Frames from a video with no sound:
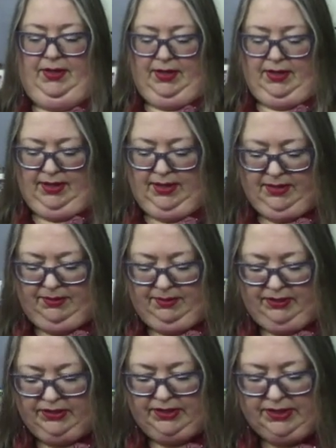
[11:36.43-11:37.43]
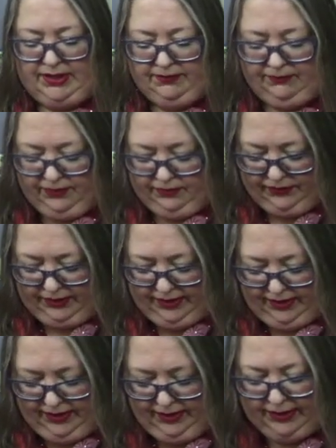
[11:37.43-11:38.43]
And let me just see if there's
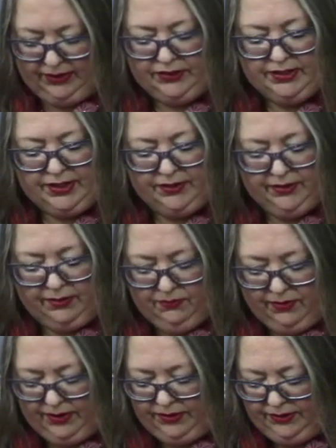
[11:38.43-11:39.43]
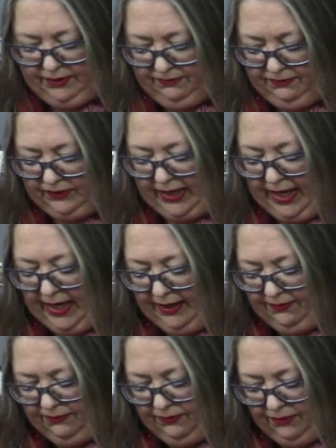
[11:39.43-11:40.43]
anything else here I wanted to flag
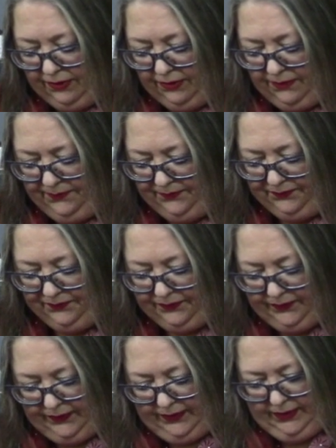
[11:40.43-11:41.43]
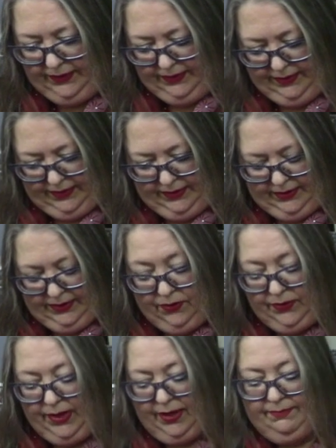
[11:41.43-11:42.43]
for you.
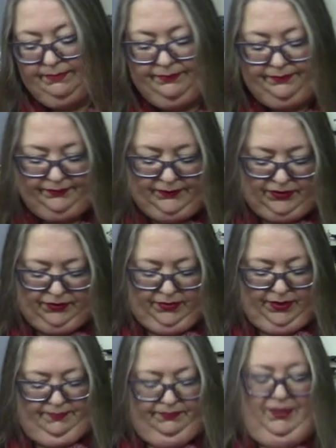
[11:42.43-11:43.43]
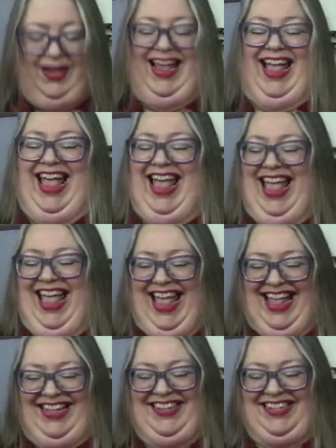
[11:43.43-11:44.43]
Oh yeah, sorry.
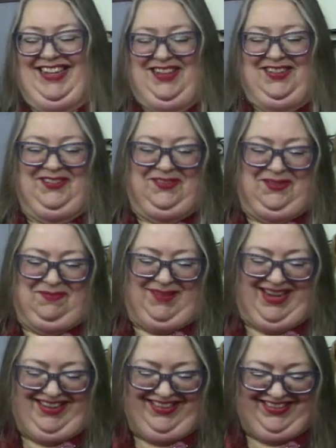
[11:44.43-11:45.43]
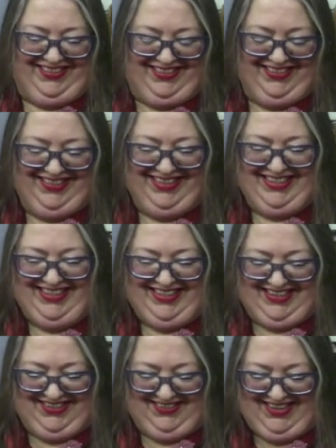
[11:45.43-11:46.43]
There's another whole page here.
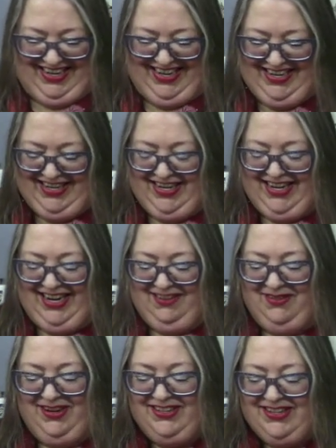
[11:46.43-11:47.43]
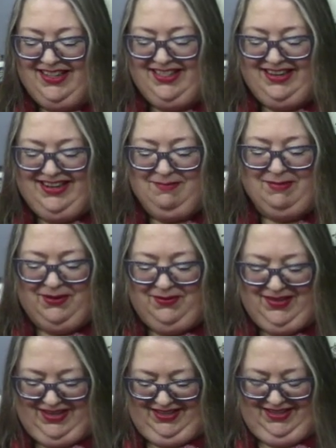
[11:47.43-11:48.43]
Okay, and I want you to think about
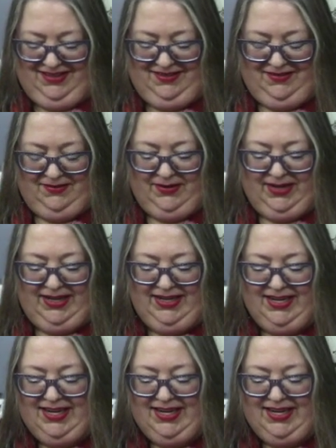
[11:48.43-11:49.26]
this. Okay.